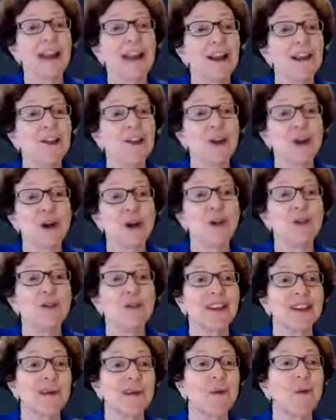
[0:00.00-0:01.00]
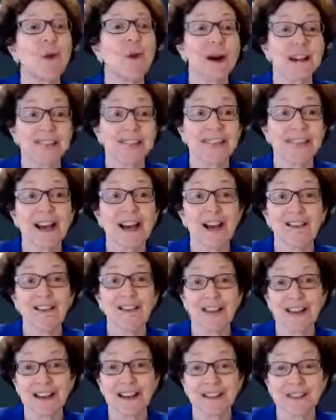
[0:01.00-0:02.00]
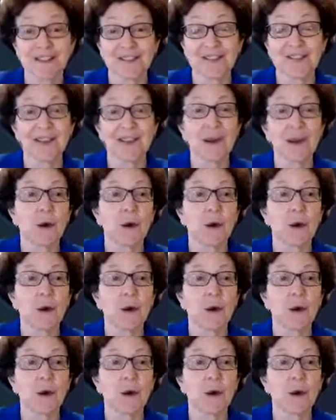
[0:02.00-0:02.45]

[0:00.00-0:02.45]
and showed that it was not effective.